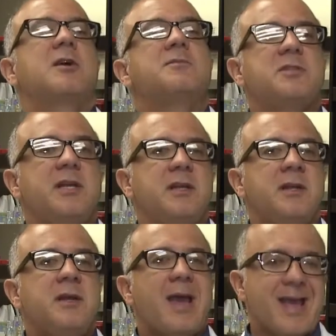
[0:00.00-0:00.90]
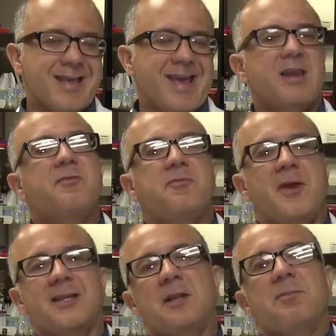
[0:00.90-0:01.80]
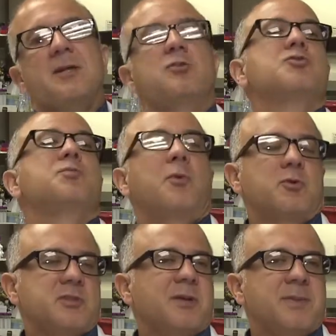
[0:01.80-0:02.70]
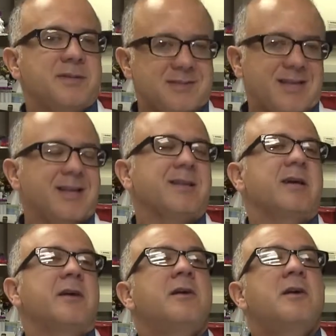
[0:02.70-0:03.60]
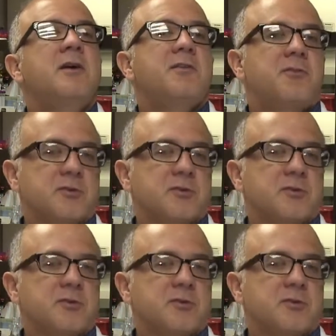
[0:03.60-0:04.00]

comes in and get infected by those spores that have been sitting there for